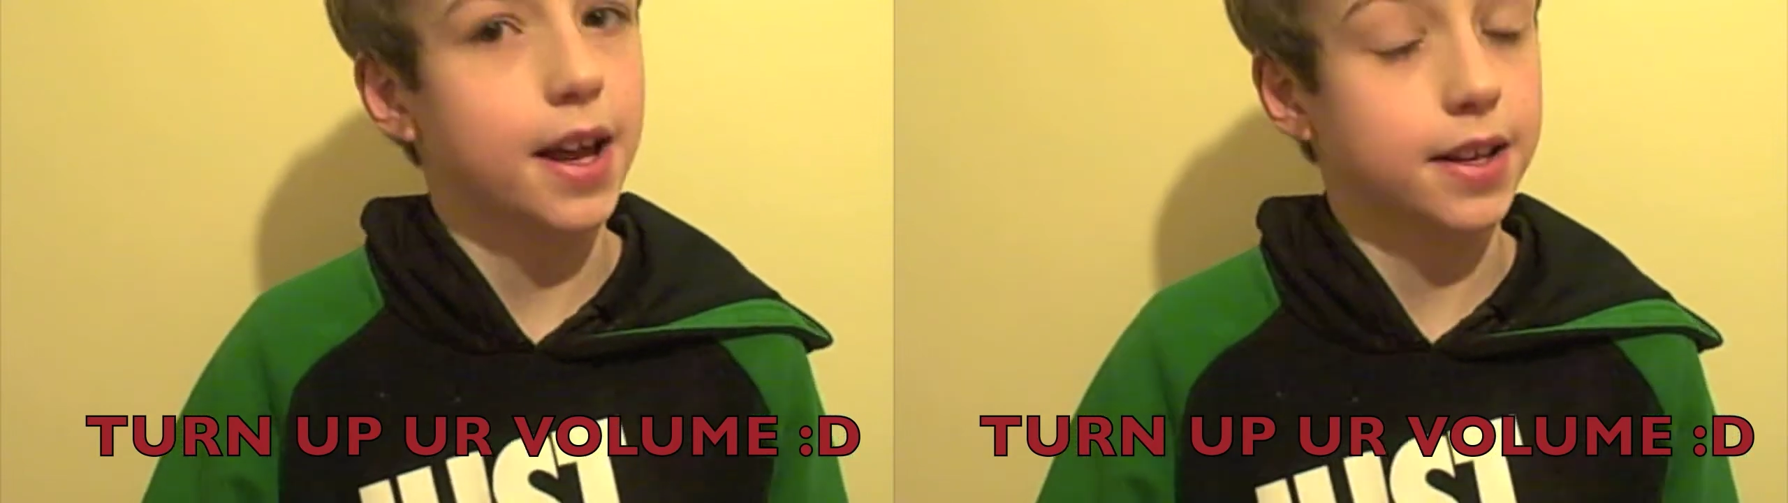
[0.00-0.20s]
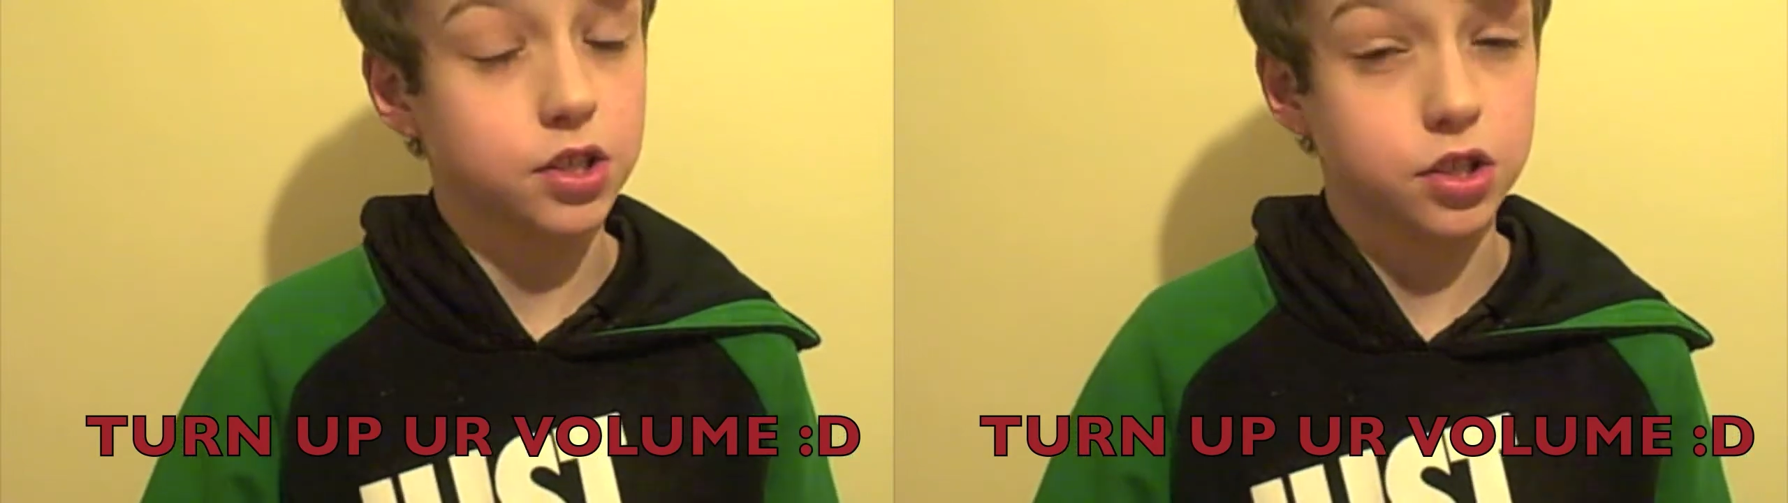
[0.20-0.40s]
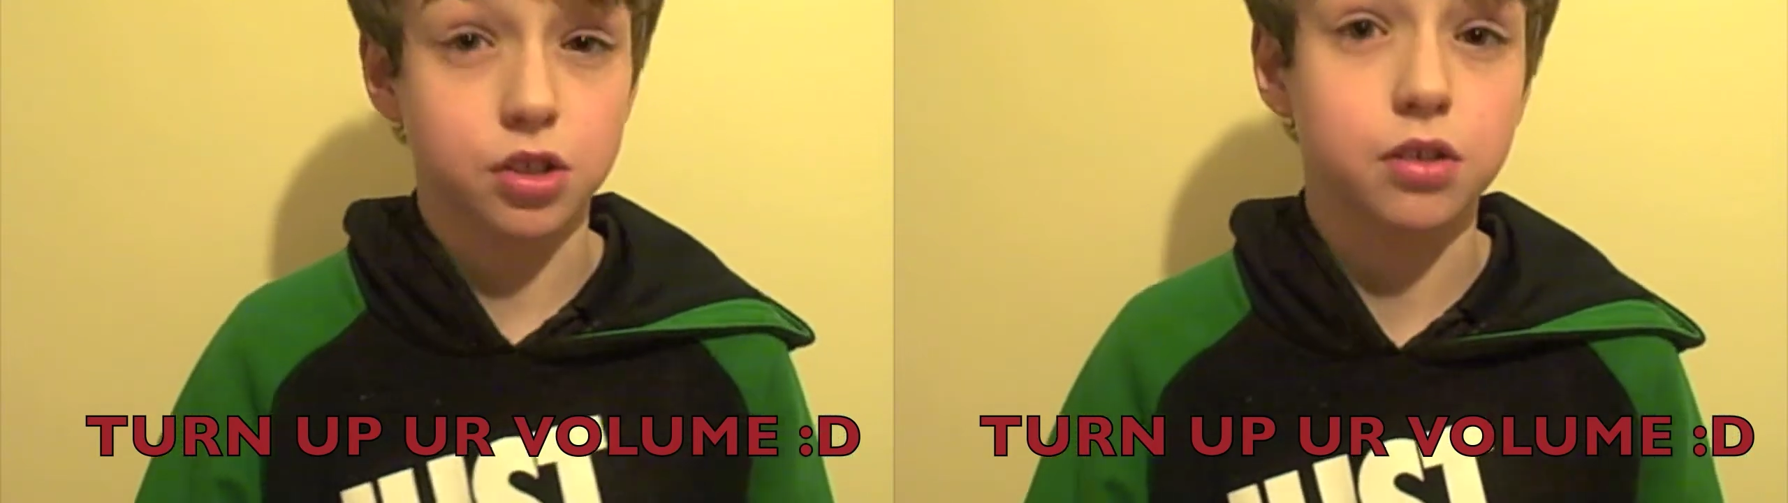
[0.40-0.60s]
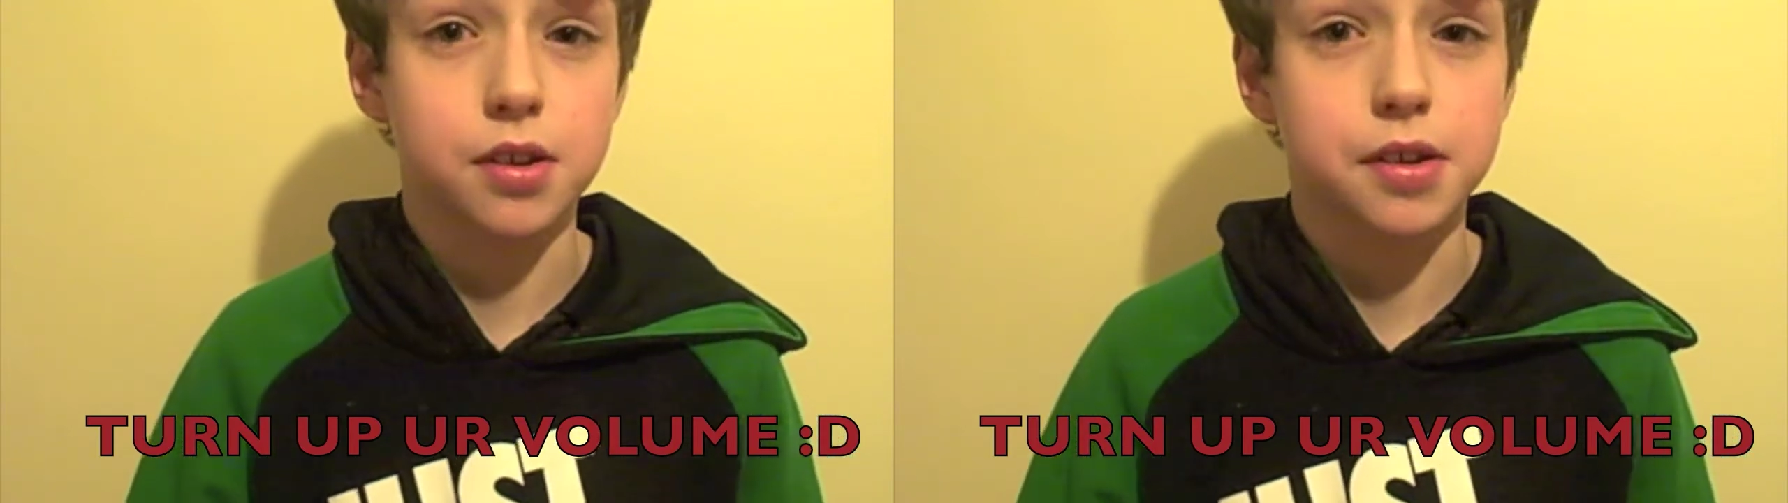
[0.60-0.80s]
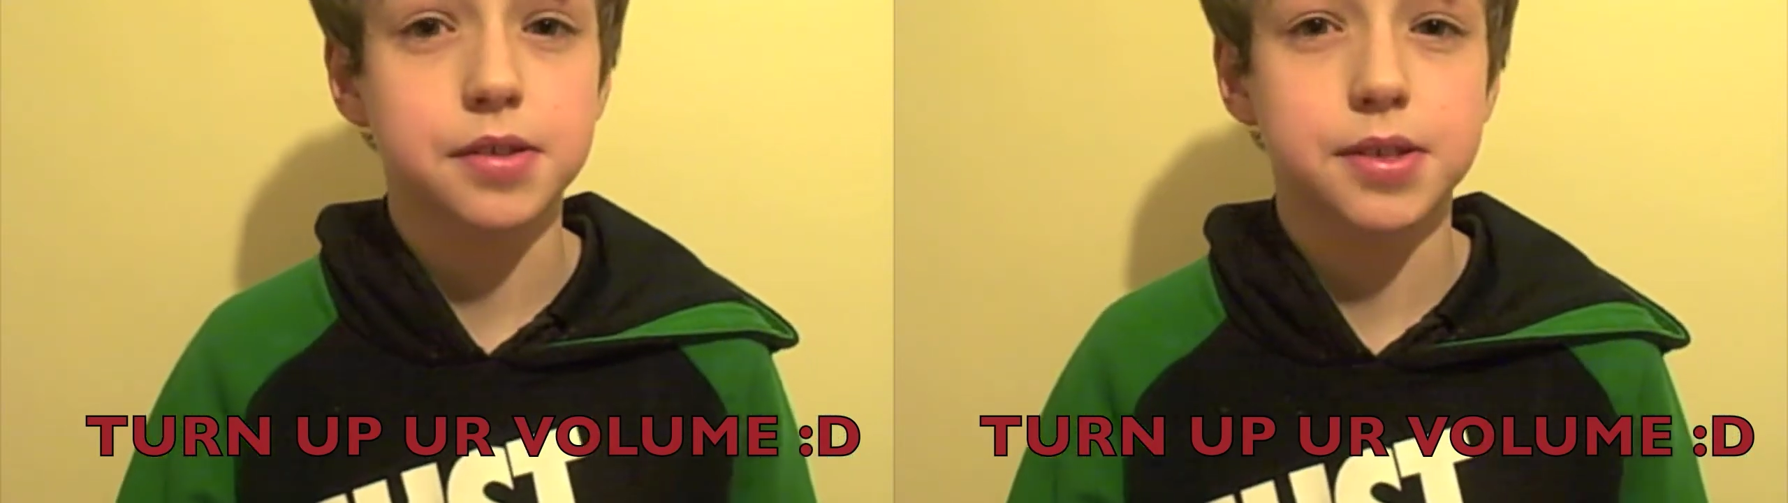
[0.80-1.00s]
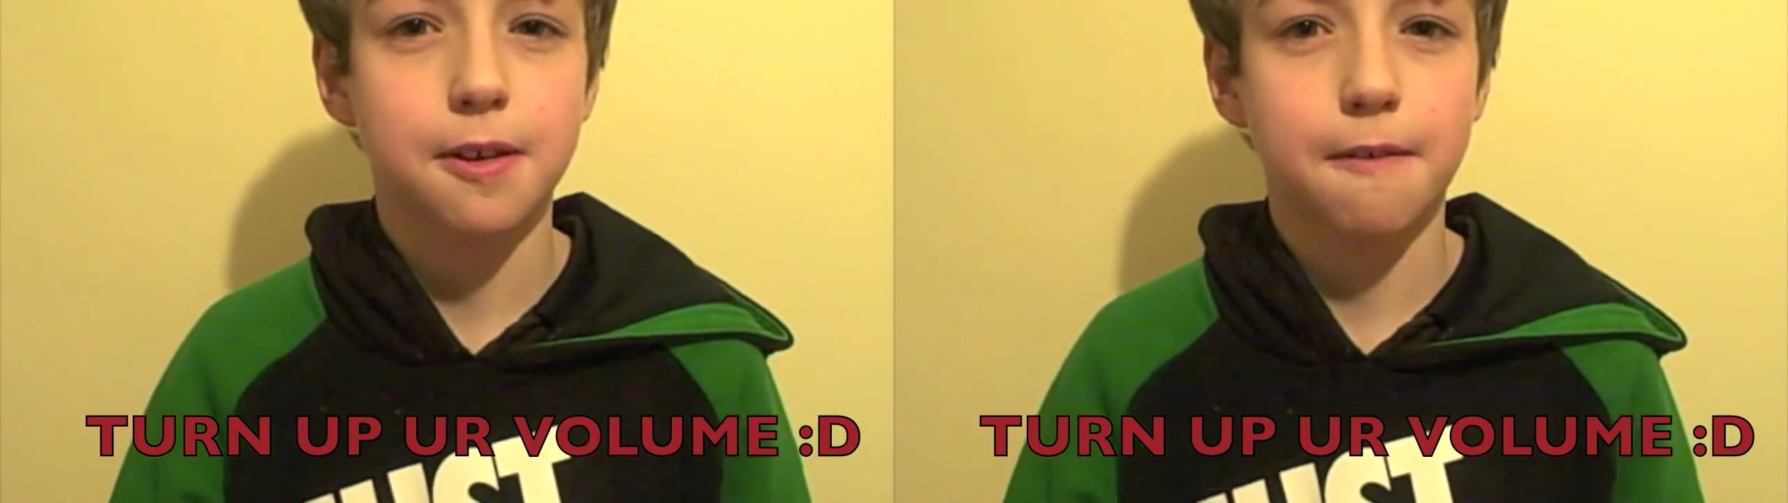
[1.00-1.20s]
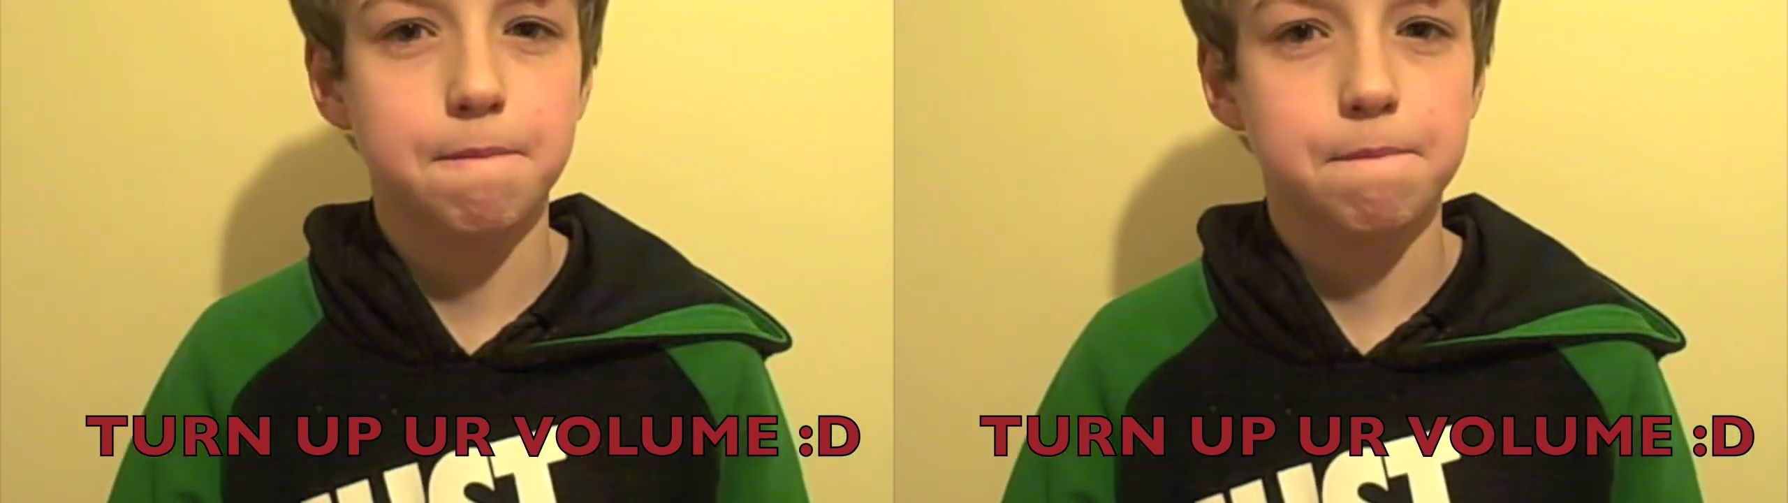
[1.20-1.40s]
And Sundays,